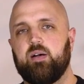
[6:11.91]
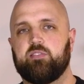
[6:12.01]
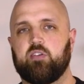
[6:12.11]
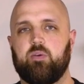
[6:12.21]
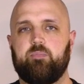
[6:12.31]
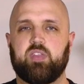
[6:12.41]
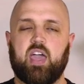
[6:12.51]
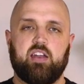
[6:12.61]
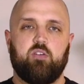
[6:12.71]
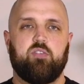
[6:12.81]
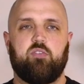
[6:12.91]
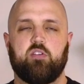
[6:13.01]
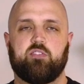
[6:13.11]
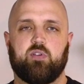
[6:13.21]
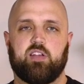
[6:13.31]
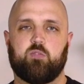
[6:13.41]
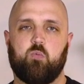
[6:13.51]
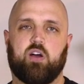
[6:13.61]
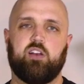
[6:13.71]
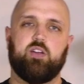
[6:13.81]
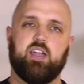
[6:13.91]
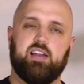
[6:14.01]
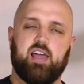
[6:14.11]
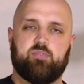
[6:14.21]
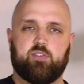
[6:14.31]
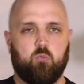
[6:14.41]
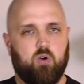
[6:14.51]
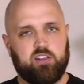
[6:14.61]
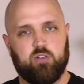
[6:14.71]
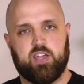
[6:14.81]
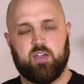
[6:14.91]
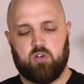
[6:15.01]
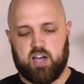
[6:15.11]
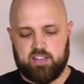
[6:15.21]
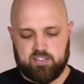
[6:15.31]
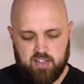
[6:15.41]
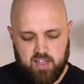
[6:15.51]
So Canon refers to it as one looking left and one looking right.